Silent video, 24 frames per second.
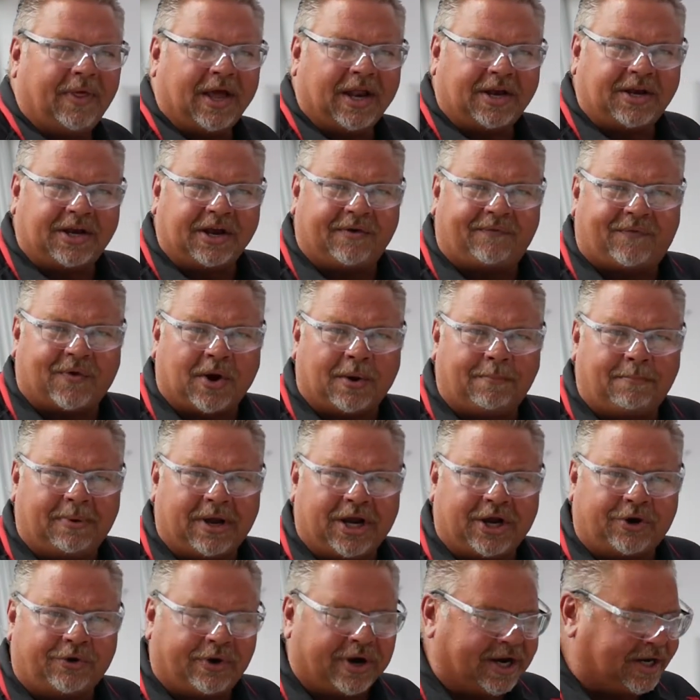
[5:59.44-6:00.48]
and then
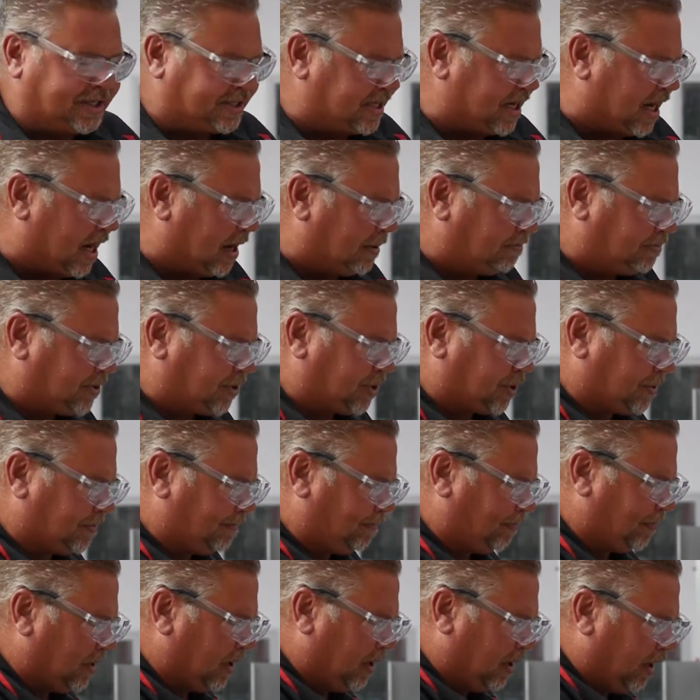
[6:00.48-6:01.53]
different metering tips.
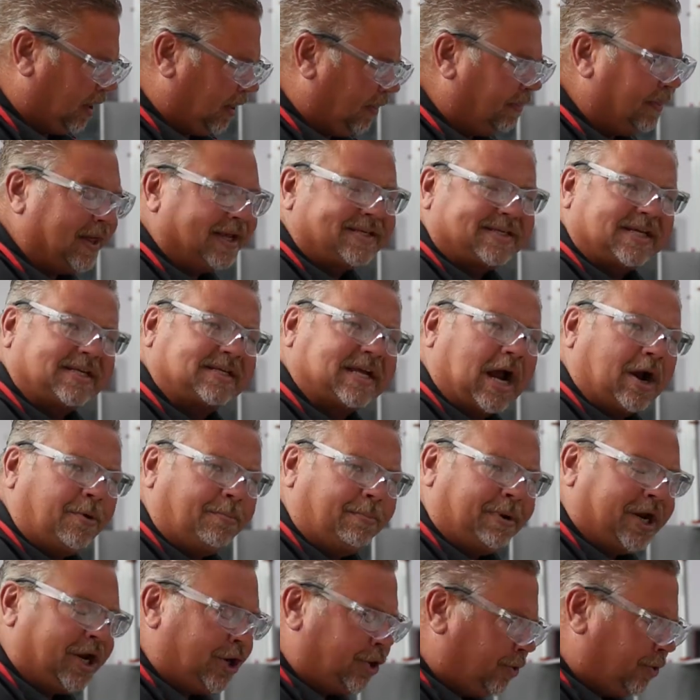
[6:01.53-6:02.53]
This is our